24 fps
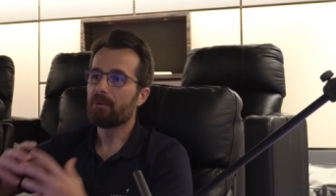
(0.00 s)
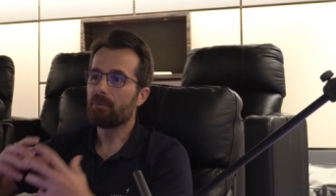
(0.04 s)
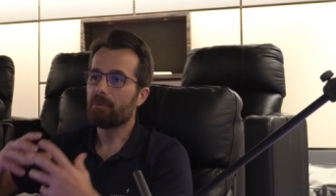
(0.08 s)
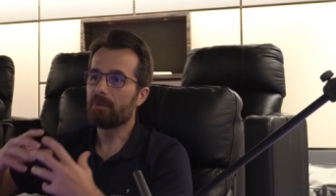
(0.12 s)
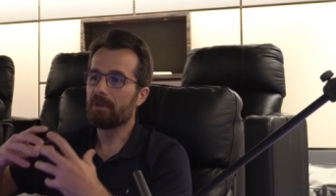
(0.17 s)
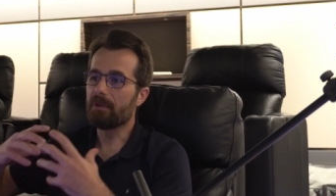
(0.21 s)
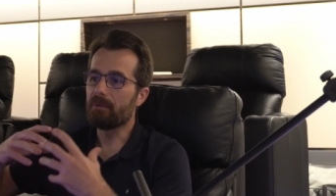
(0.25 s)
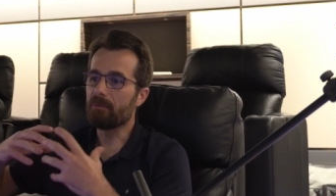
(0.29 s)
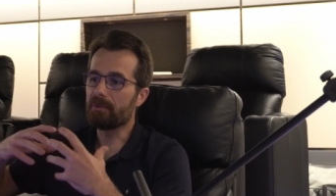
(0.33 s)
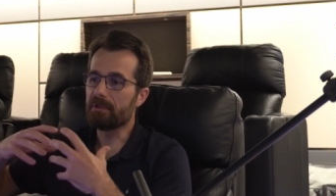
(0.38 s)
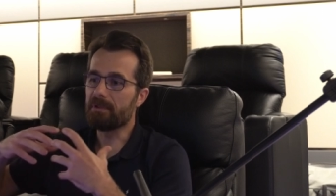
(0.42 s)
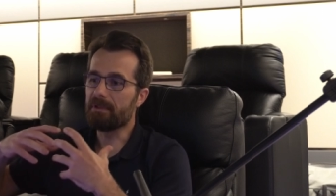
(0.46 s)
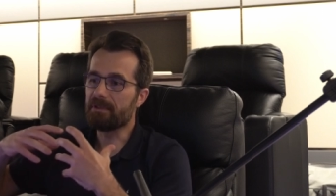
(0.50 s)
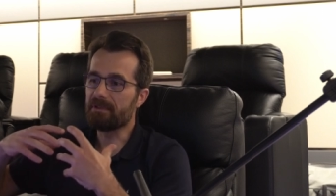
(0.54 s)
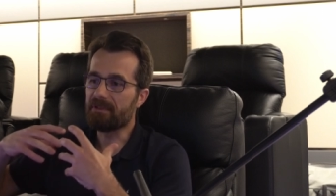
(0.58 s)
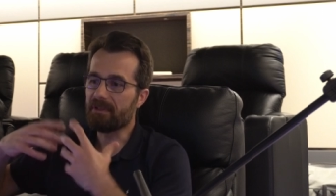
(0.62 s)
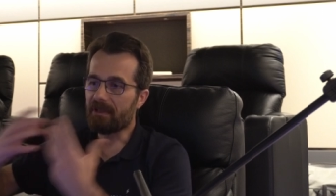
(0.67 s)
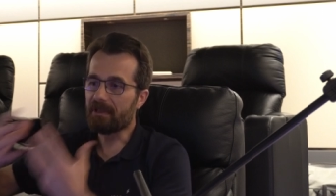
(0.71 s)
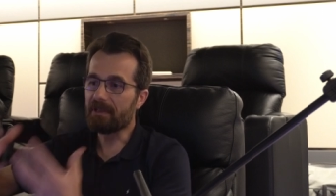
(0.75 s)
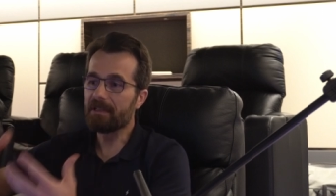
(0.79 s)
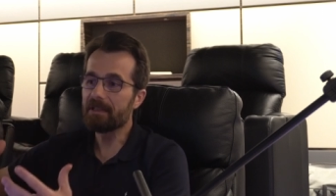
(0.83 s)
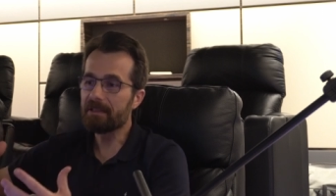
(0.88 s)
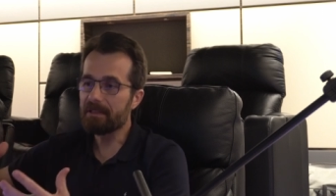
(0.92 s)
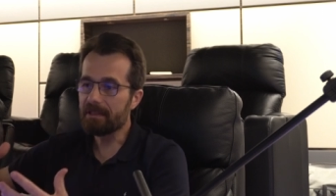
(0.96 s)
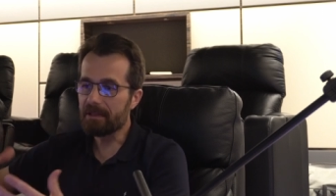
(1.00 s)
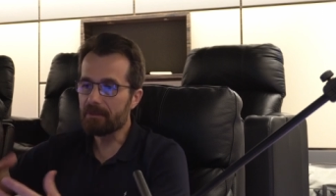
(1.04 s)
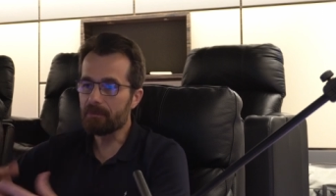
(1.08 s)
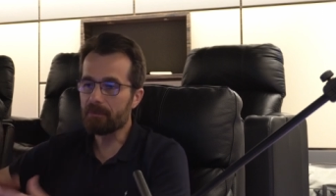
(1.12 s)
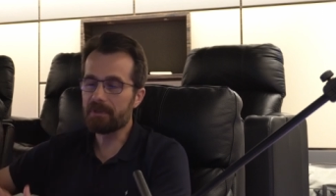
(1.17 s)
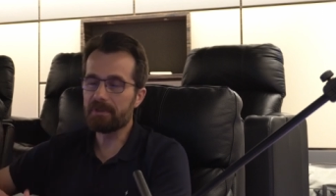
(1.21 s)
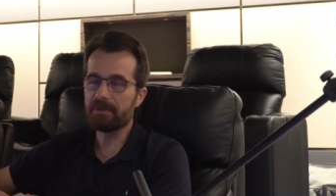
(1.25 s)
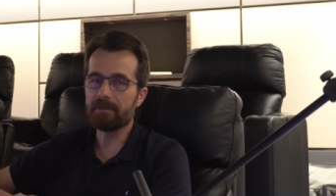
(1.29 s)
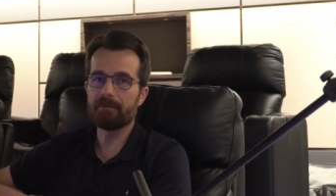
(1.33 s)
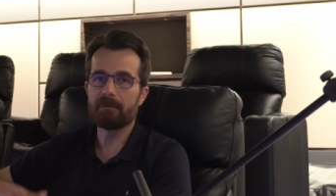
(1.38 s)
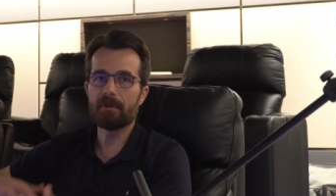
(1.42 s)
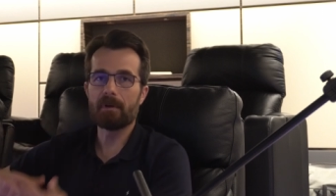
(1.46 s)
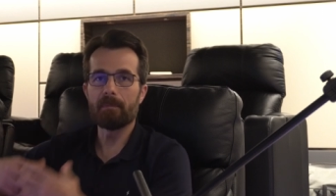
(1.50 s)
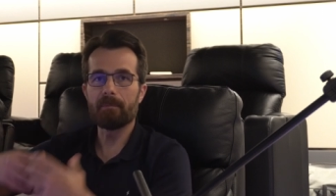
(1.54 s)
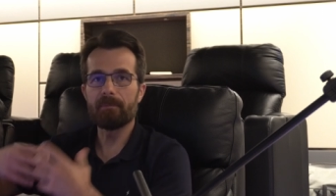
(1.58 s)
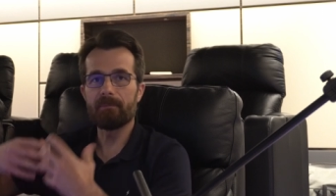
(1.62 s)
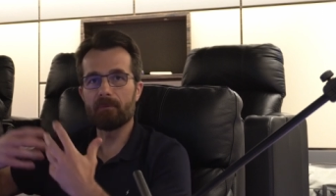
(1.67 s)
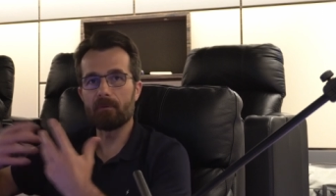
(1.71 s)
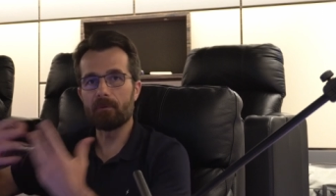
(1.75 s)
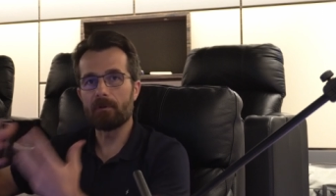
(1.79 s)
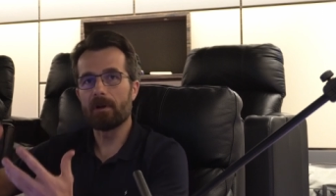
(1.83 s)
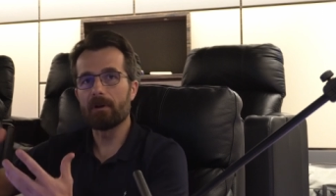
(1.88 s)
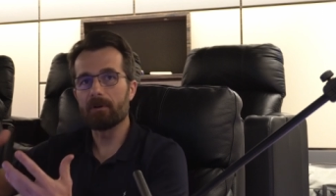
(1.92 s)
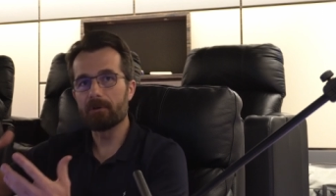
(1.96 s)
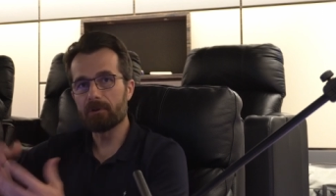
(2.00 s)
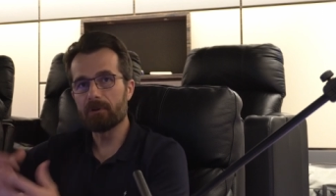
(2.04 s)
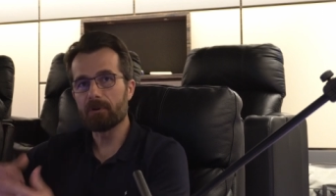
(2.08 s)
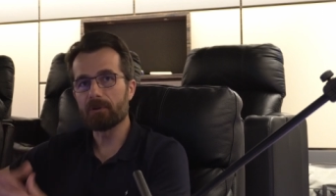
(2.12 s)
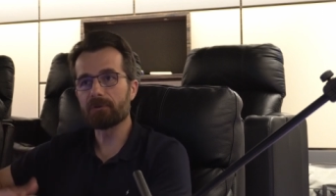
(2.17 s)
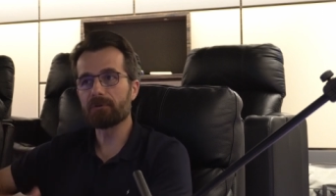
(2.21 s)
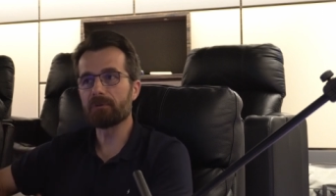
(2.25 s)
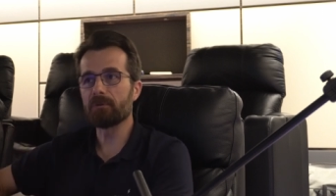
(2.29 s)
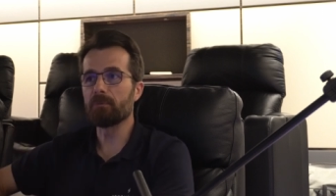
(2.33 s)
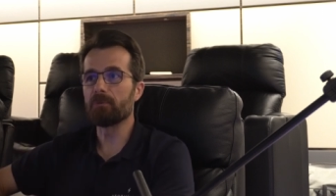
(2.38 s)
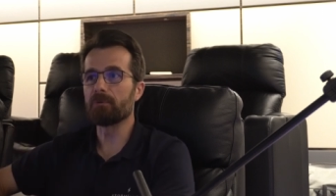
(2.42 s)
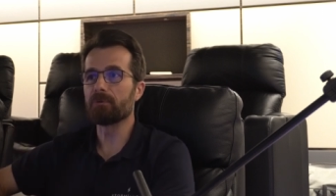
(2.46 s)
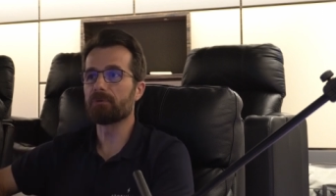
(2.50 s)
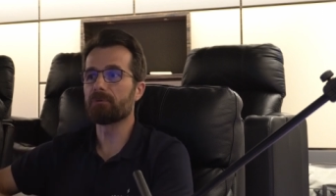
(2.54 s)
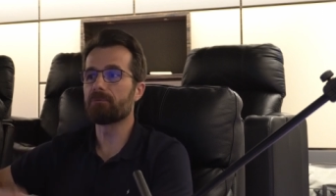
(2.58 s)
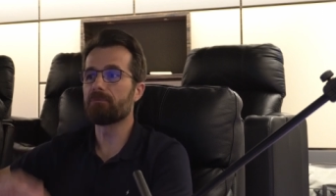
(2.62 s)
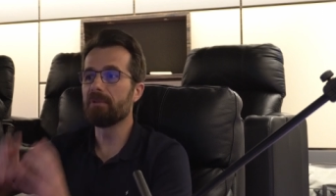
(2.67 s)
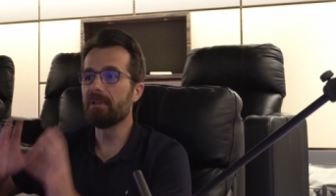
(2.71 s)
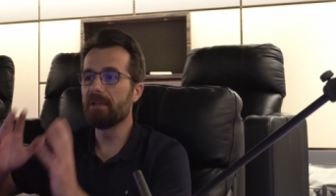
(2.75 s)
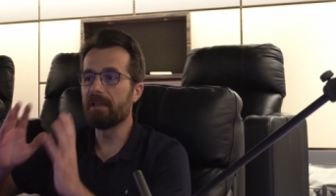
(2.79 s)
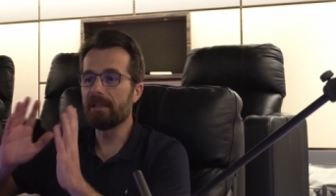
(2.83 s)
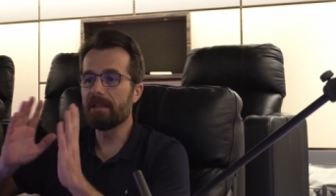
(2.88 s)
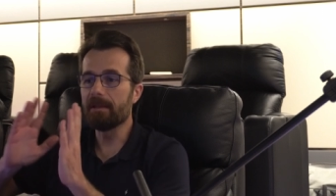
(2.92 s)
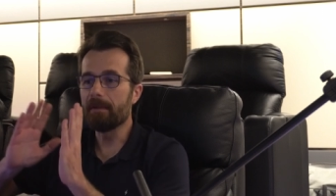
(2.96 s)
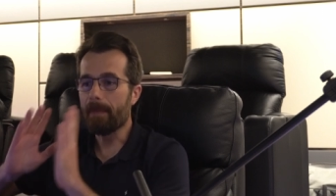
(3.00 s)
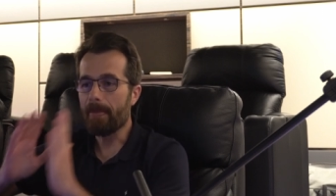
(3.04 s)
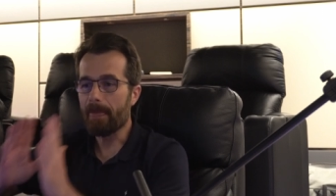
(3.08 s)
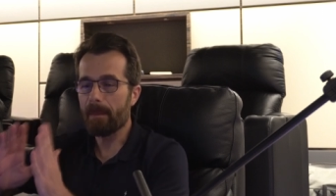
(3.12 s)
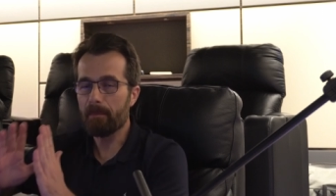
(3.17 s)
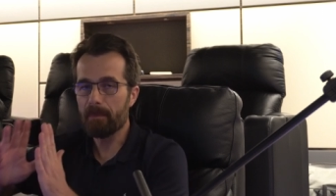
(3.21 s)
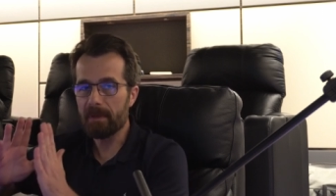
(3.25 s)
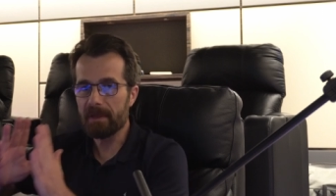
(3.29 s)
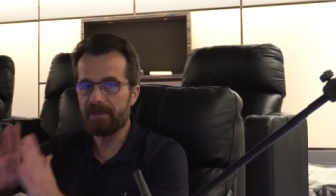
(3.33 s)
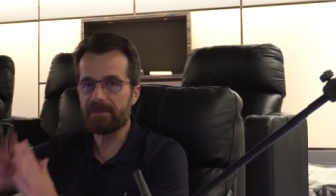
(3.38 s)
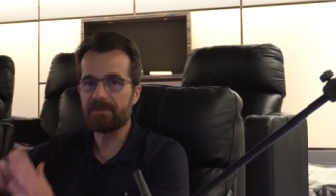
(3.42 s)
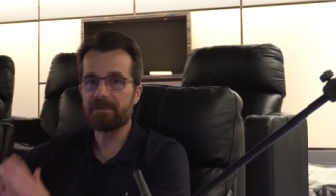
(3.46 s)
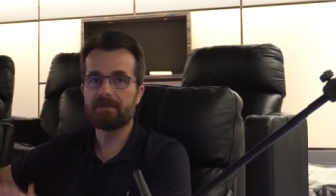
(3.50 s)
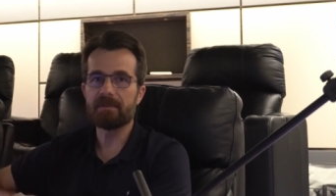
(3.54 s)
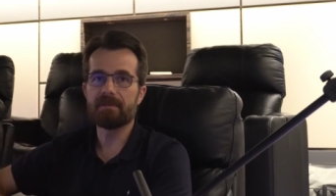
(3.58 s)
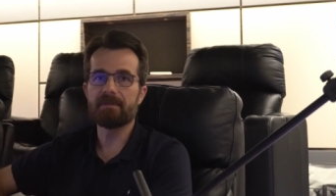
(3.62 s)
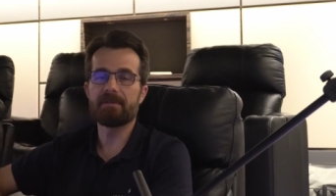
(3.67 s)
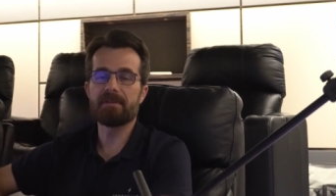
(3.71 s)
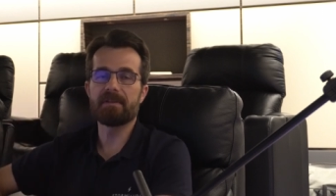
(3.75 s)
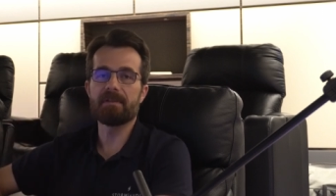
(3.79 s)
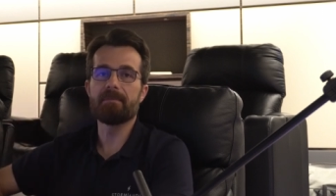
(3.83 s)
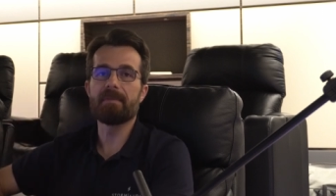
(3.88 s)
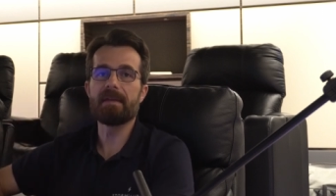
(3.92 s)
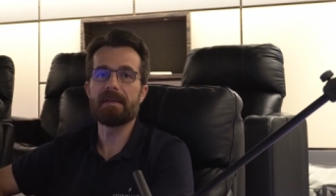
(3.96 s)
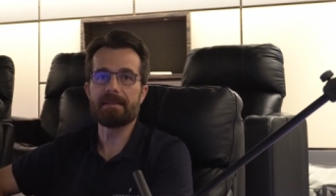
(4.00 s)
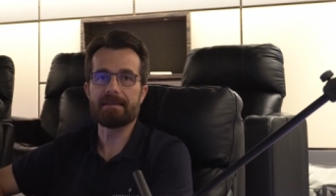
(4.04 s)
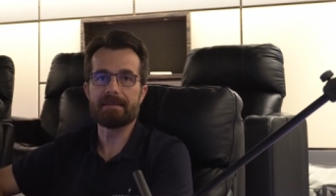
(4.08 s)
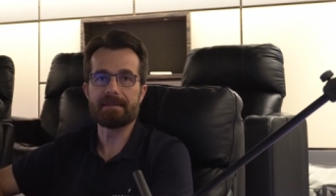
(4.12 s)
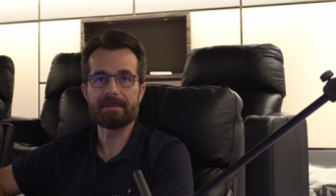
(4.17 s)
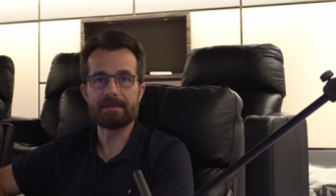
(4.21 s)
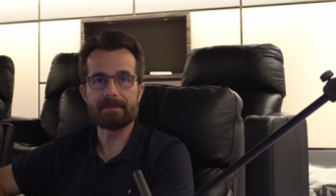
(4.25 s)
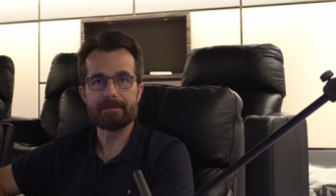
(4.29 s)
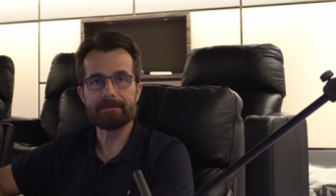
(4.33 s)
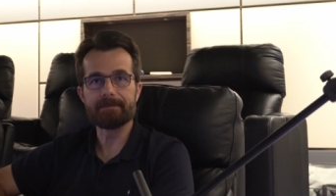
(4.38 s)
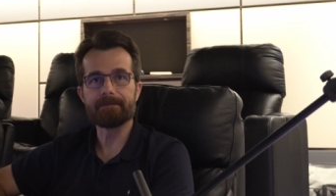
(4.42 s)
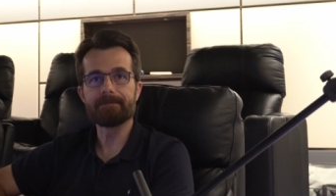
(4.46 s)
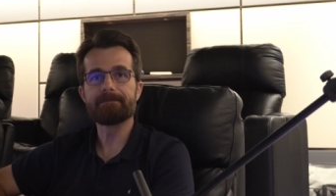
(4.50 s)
we, we design and we develop for our customers really meet the demand.